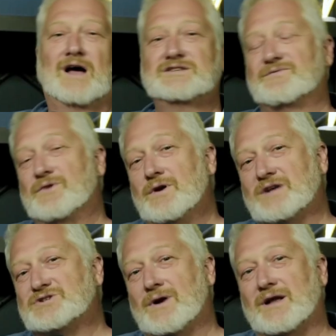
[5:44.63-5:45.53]
guys, if you're
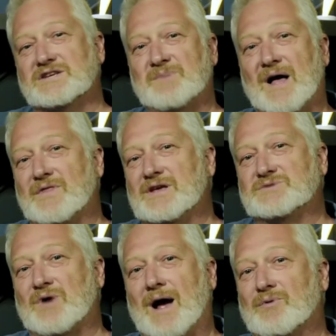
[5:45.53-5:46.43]
not sure how to spot these
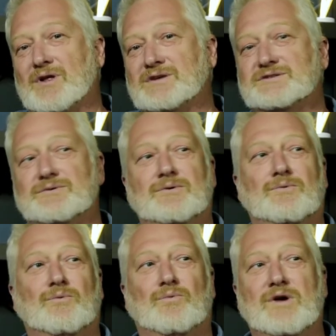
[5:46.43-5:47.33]
properties,
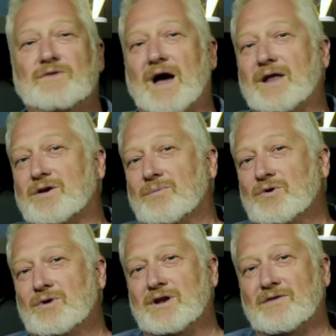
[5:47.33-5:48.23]
we've got a
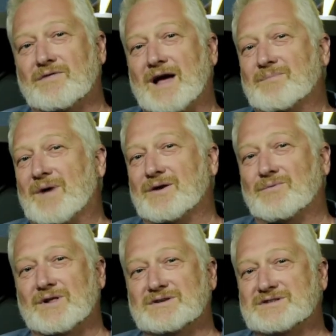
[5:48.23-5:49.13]
community of like-minded
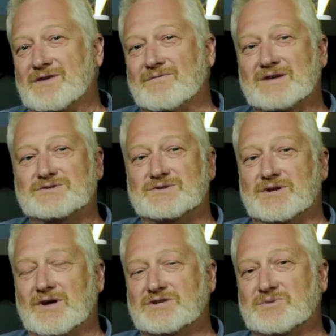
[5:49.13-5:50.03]
real estate investors
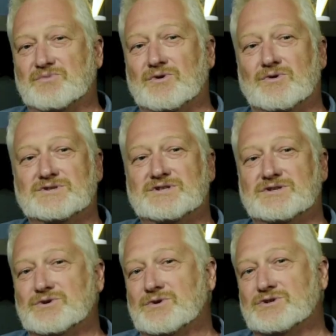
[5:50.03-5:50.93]
and entrepreneurs
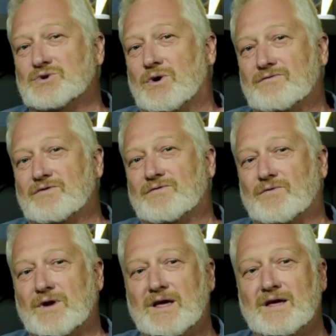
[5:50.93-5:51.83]
that you can join for
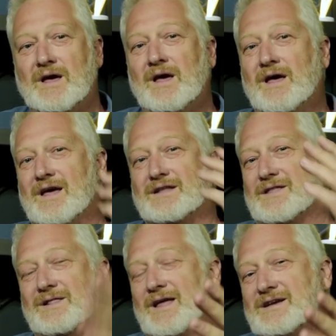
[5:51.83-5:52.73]
free.
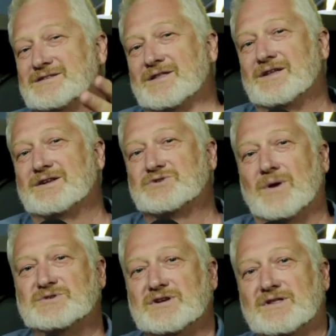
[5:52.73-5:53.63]
The link is in the
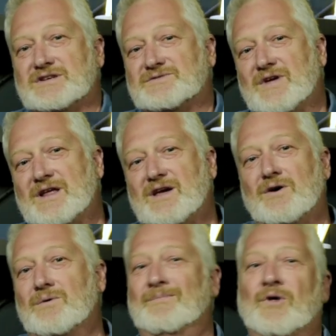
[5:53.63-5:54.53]
description of this
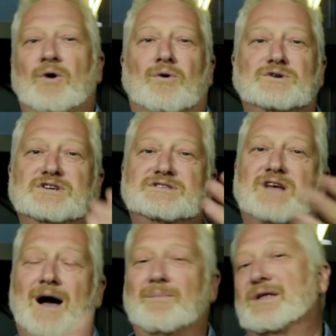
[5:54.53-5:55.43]
video, or just
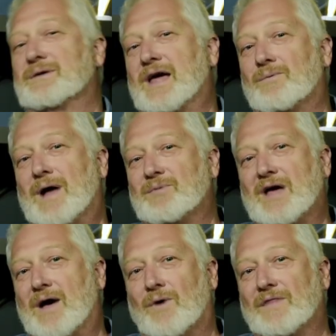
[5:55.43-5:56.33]
comment, hey, Robbie,
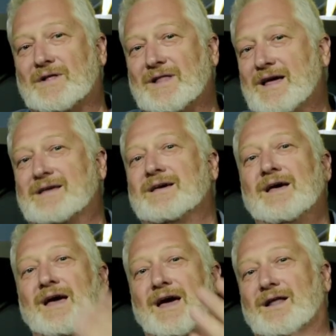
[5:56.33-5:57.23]
I want the link,
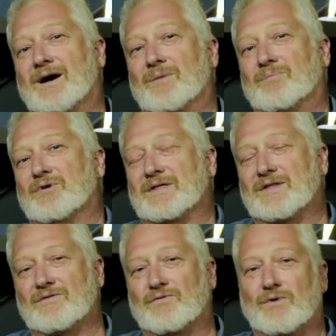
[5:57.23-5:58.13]
and I'll put it
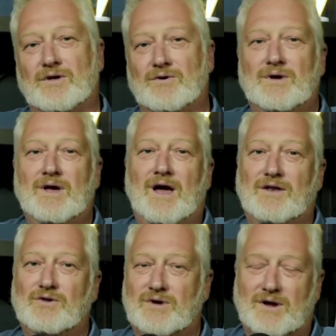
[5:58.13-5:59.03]
there for you, and
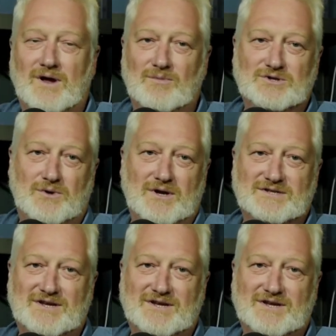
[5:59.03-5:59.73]
you can come and join us.